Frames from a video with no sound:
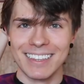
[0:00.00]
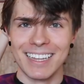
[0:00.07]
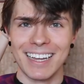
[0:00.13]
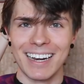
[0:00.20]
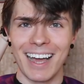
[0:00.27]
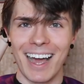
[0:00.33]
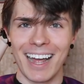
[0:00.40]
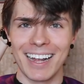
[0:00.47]

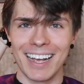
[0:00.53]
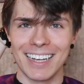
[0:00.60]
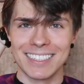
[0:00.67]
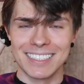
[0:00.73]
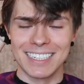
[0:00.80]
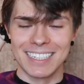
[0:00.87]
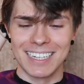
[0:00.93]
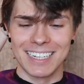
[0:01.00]
then I
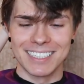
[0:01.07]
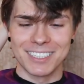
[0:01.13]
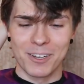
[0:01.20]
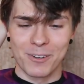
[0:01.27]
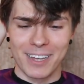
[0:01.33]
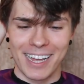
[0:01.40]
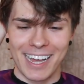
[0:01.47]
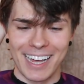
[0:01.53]
guess it's
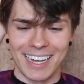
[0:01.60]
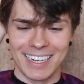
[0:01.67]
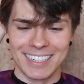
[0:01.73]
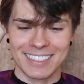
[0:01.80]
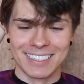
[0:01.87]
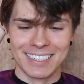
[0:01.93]
okay.